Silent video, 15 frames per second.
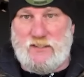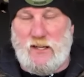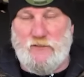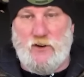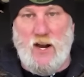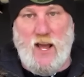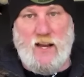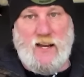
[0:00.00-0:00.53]
And if
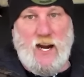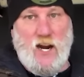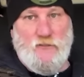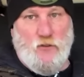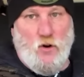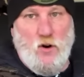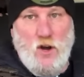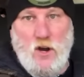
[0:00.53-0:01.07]
you're not
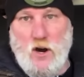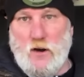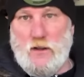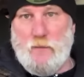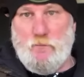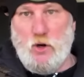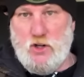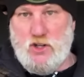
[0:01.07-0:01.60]
careful on
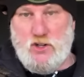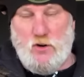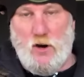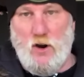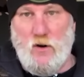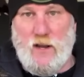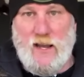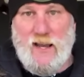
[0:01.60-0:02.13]
the push
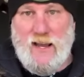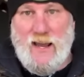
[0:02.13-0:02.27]
stroke